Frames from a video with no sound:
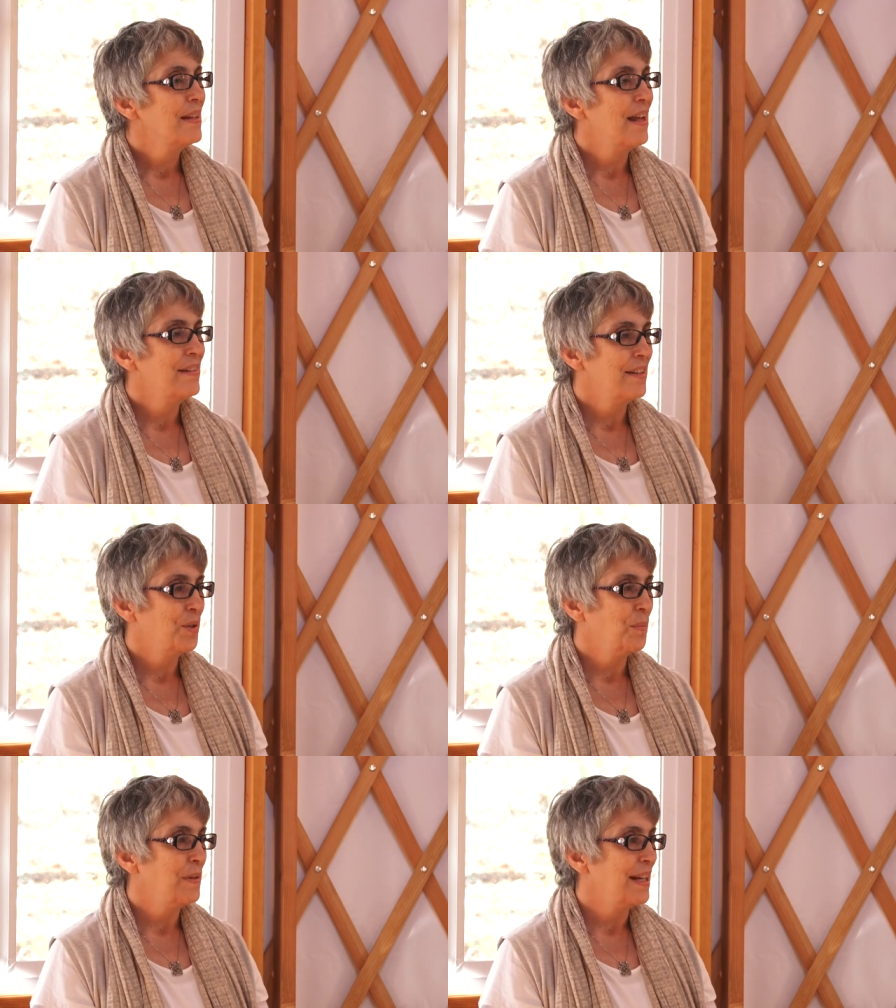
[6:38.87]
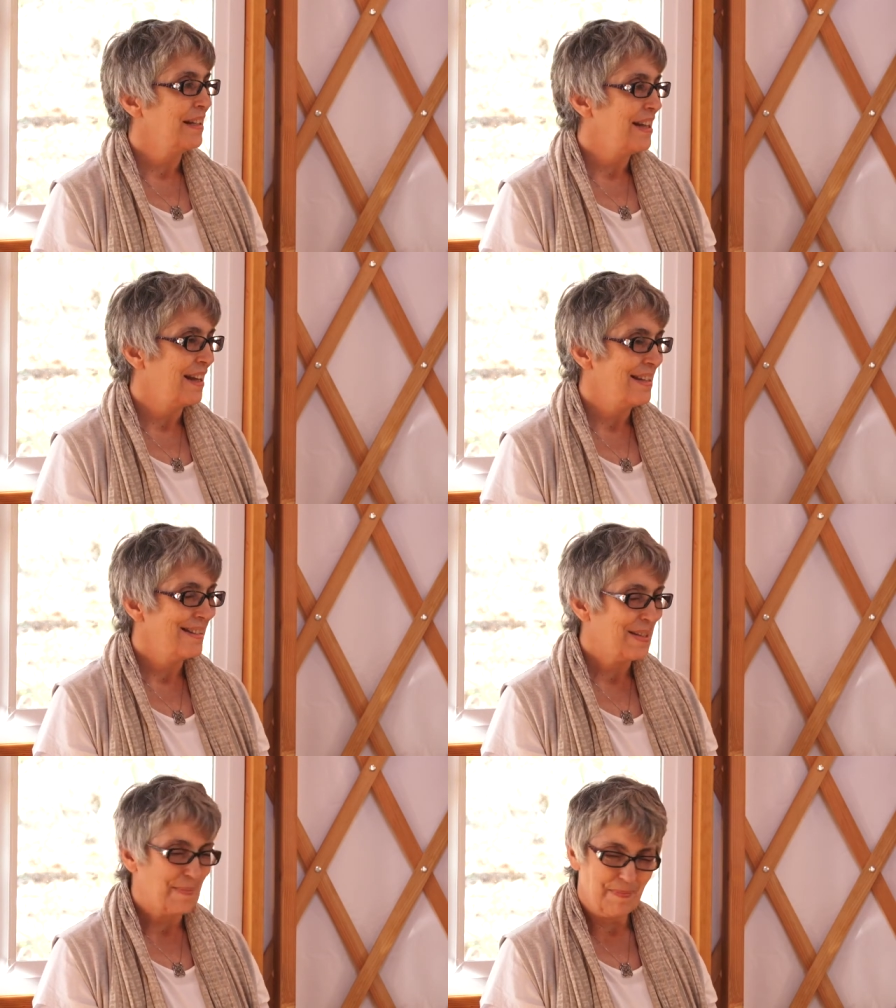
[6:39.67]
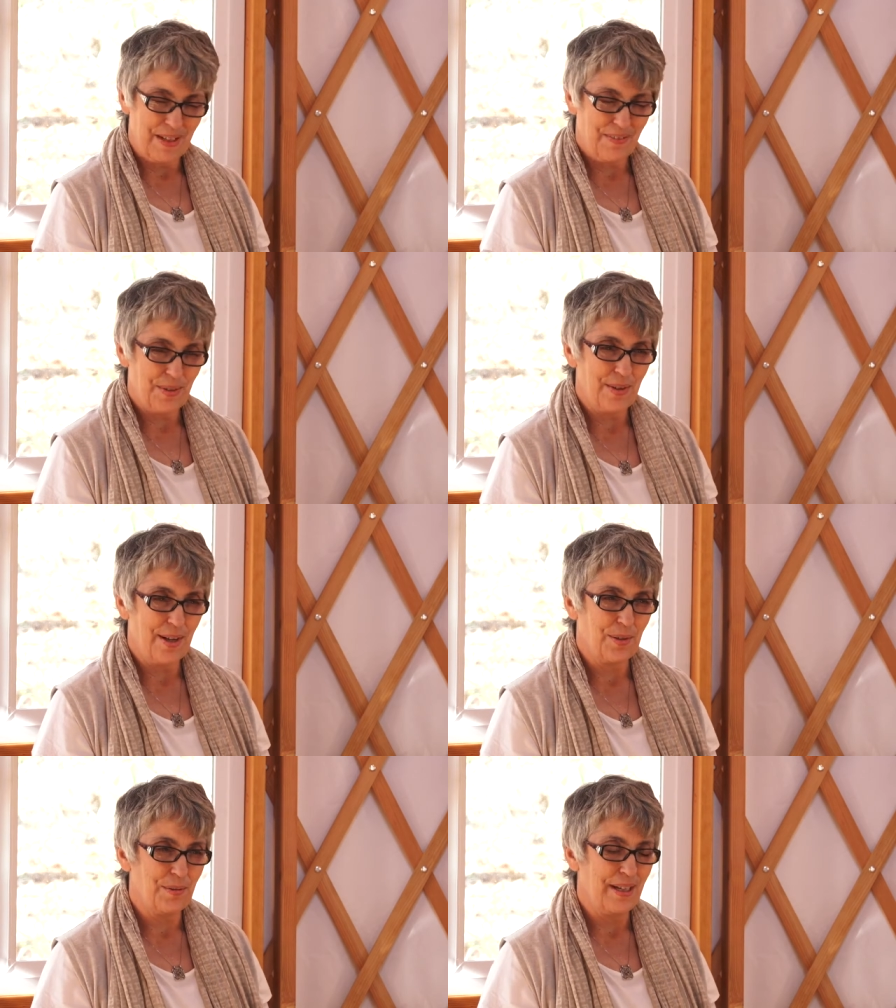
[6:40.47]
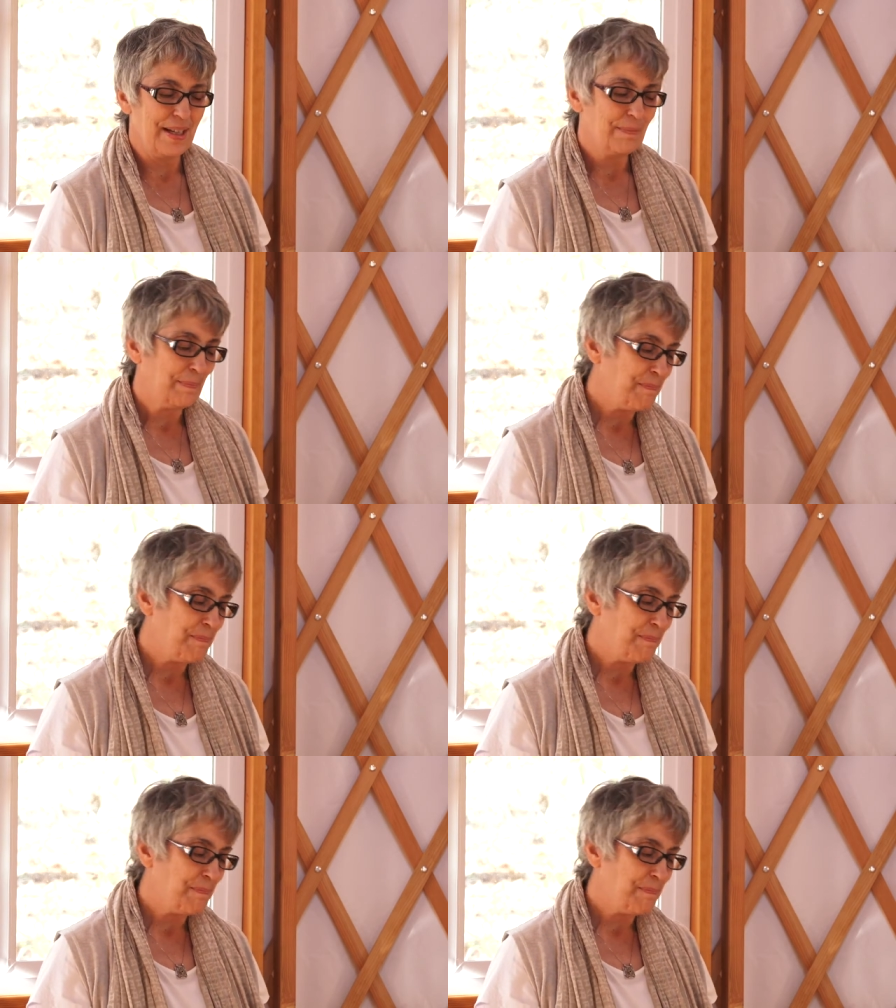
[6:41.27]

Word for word: And then opening the eyes if they're not already.